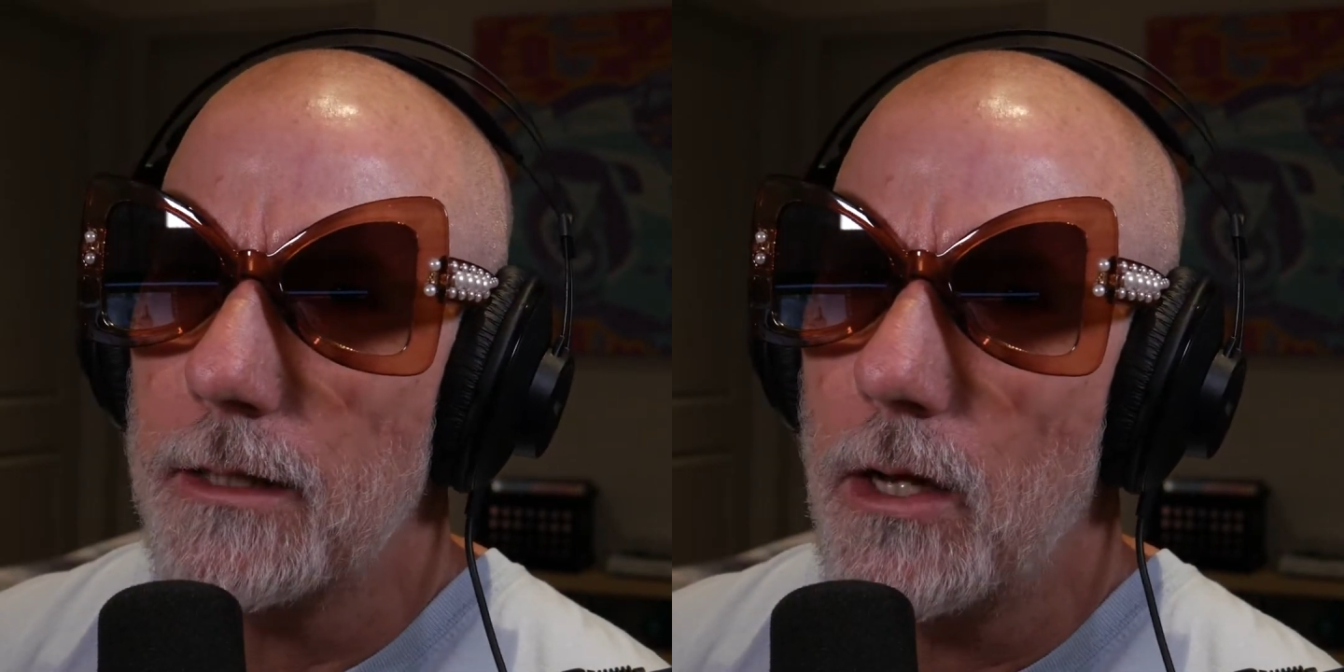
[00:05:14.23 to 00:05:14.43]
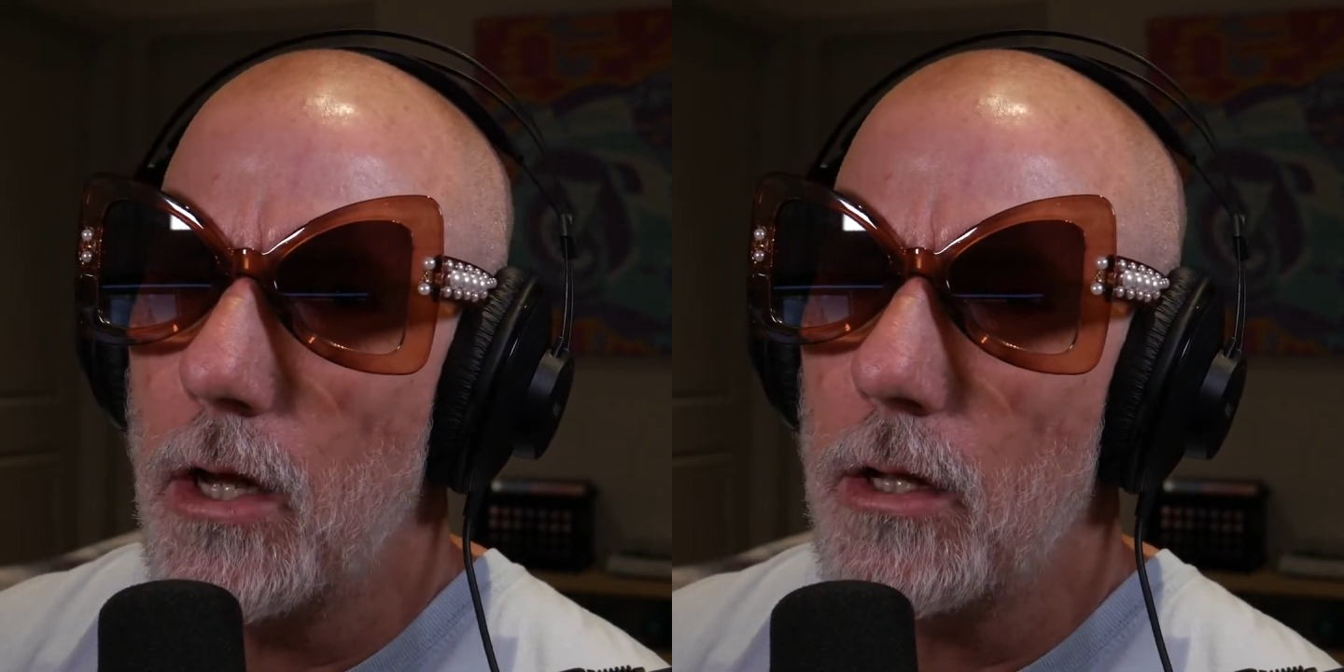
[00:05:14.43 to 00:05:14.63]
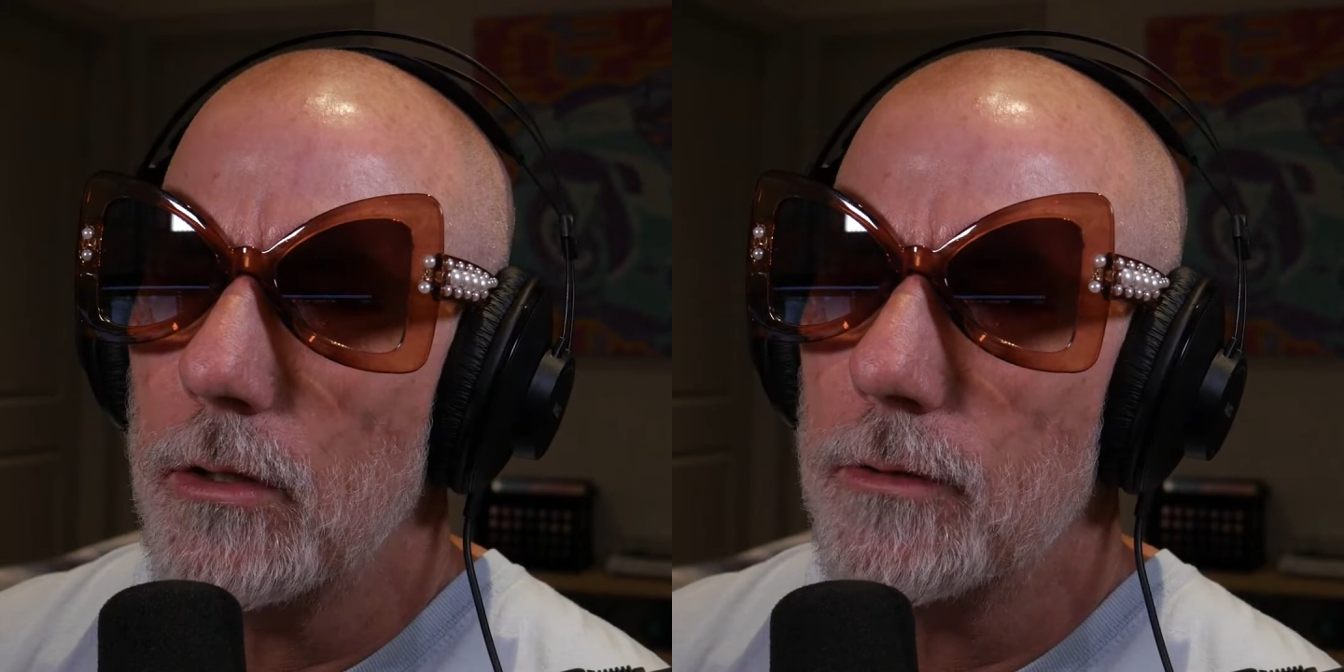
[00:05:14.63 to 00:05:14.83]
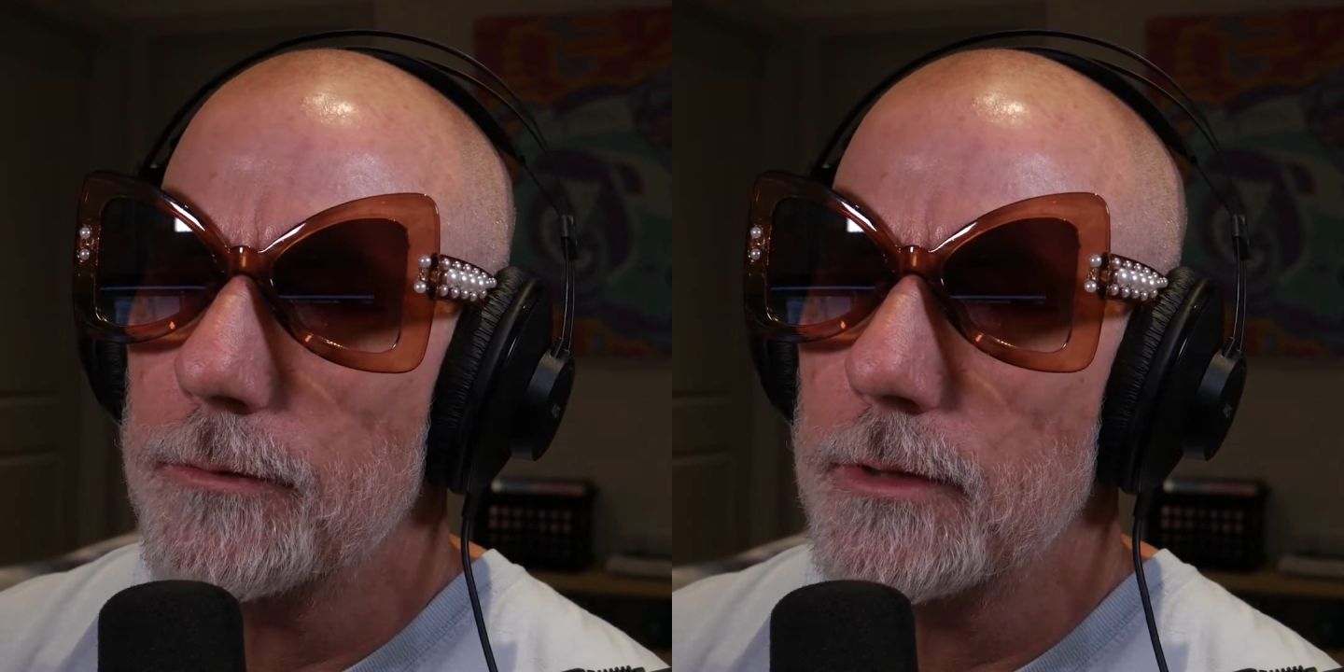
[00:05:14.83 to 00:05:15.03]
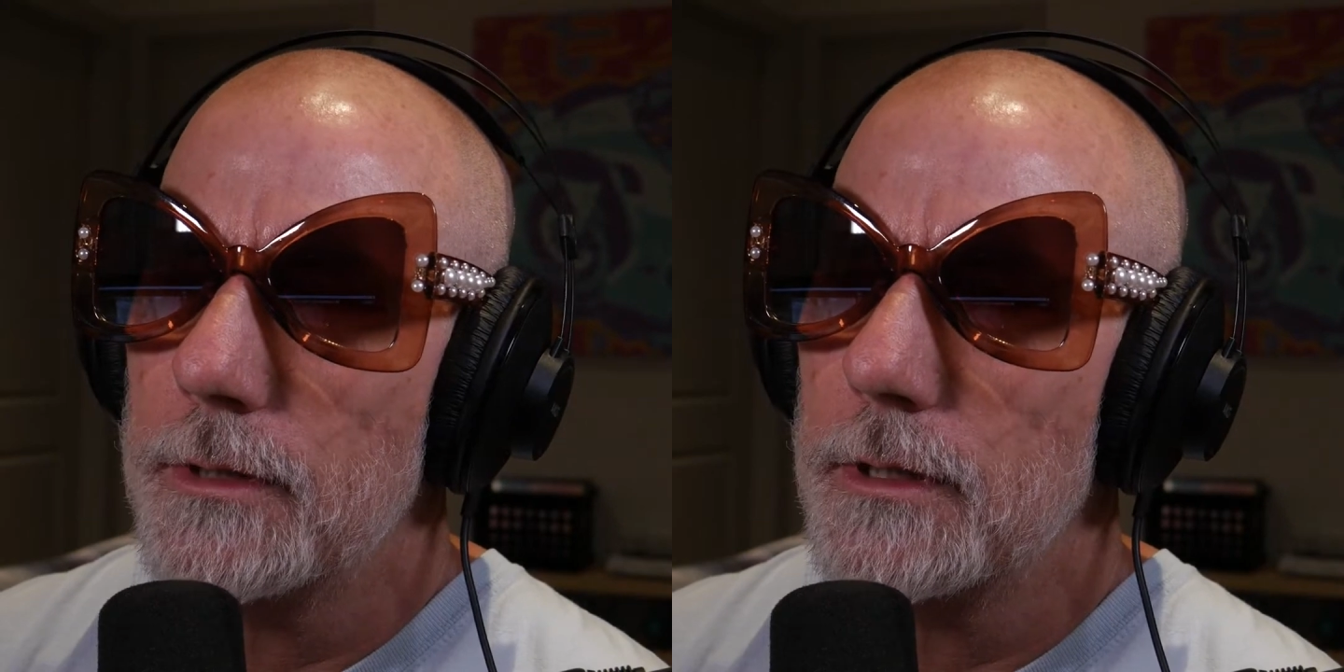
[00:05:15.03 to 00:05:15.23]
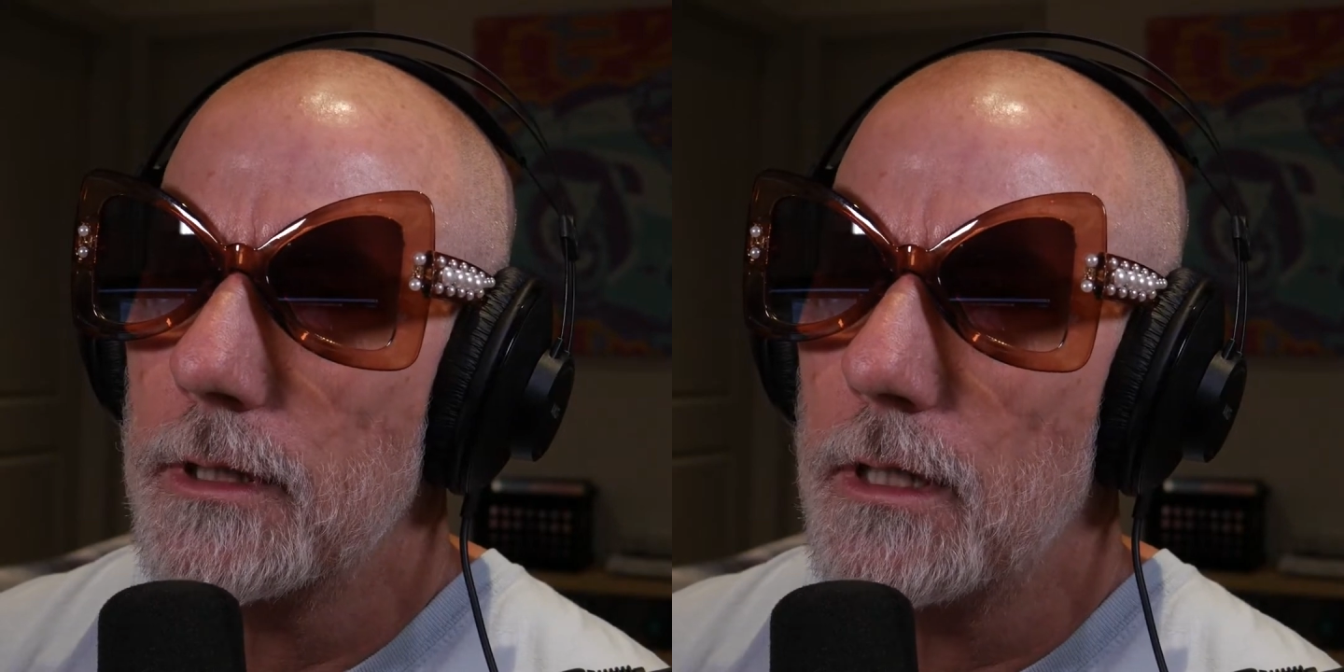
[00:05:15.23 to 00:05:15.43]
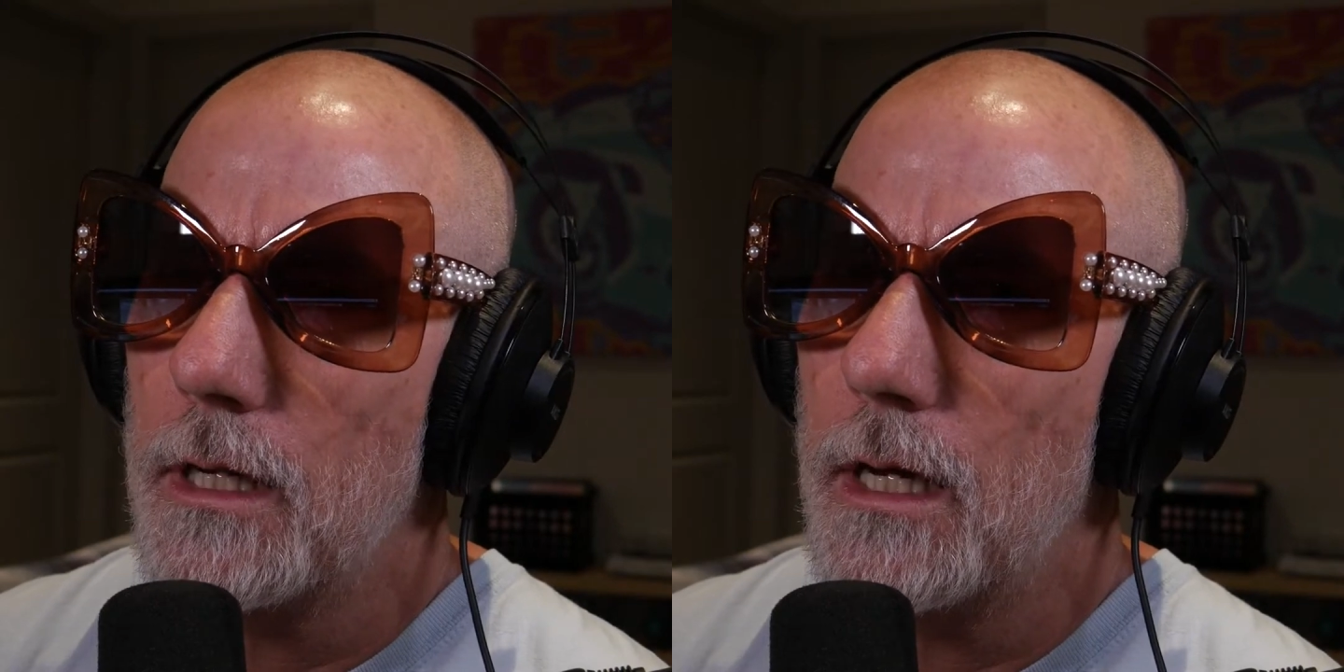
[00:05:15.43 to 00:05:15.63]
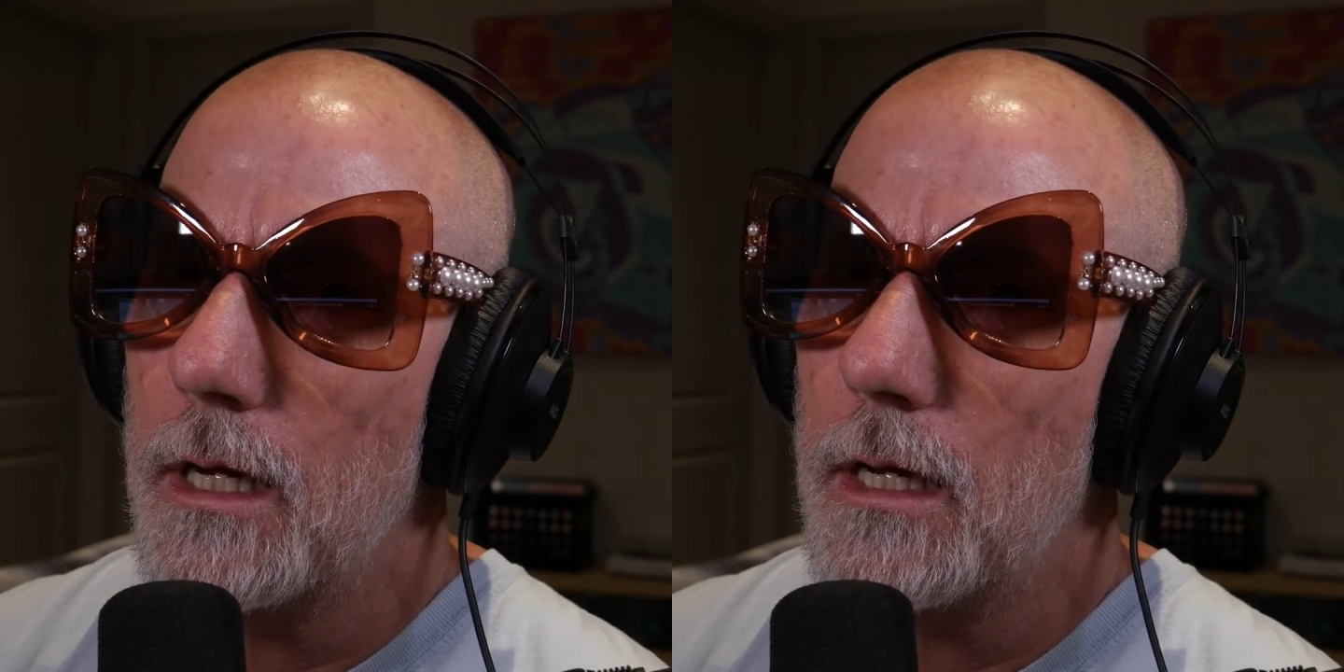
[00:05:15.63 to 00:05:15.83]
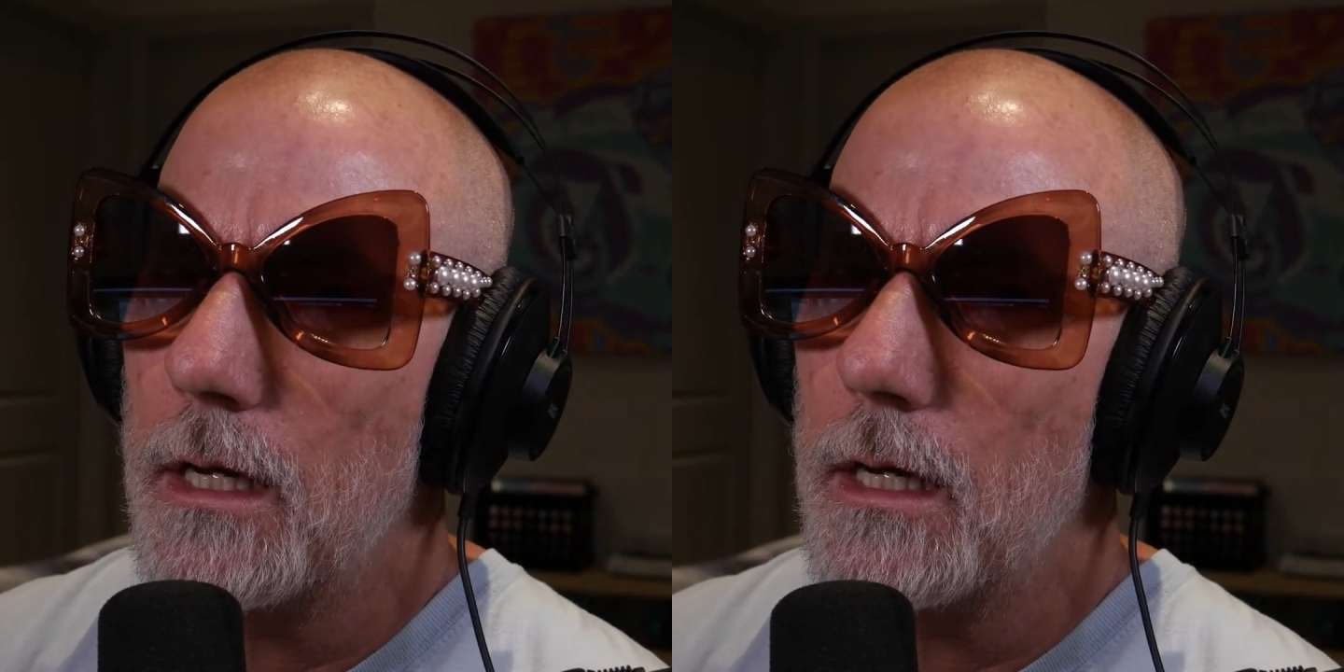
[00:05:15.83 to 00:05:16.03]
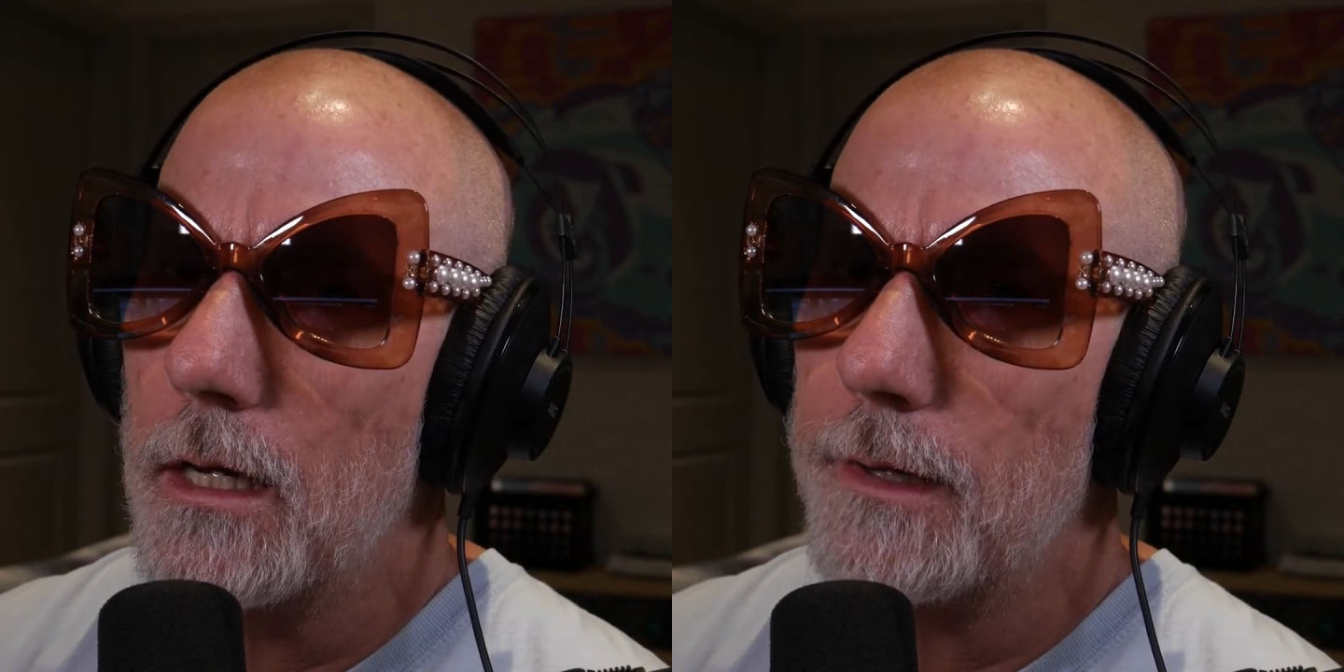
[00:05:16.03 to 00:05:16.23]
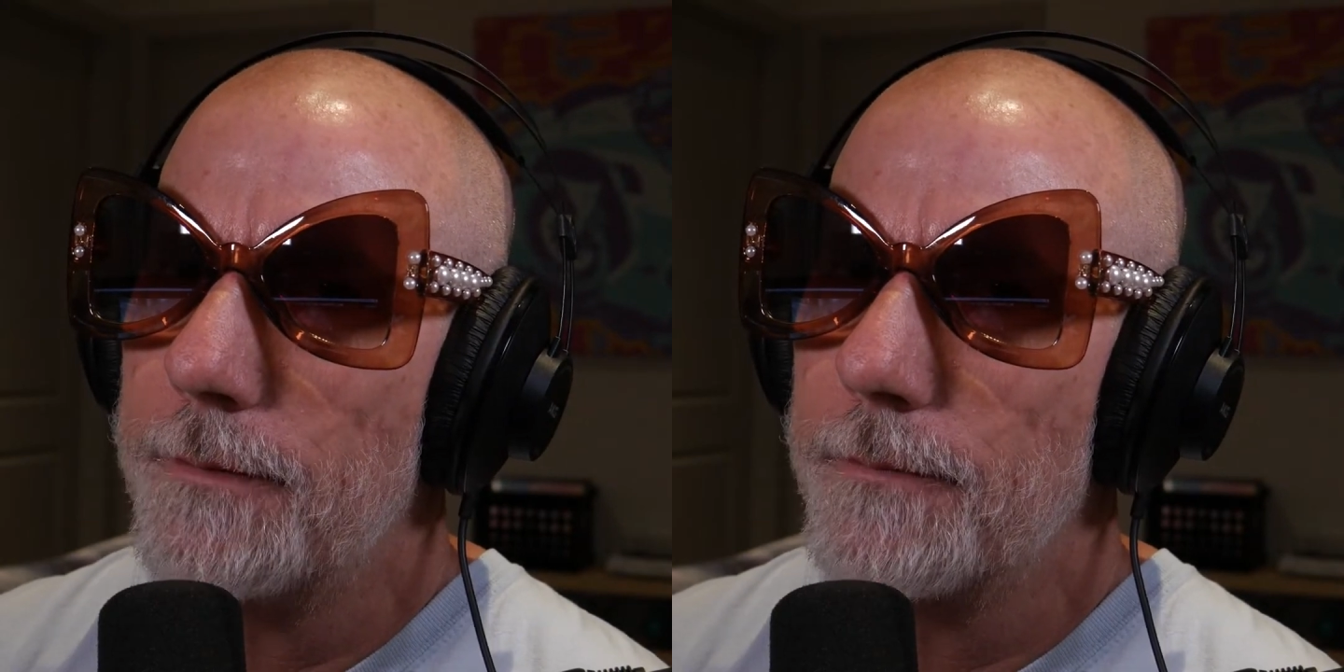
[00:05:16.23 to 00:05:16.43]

all over, uh,